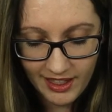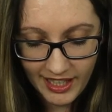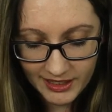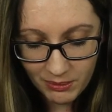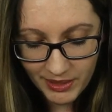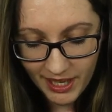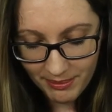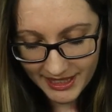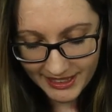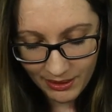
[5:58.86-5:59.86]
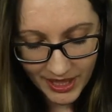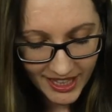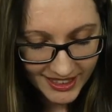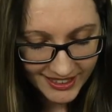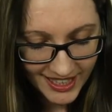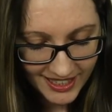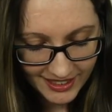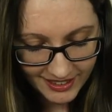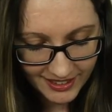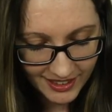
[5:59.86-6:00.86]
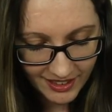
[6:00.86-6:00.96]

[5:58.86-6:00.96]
let's open up and see what this is.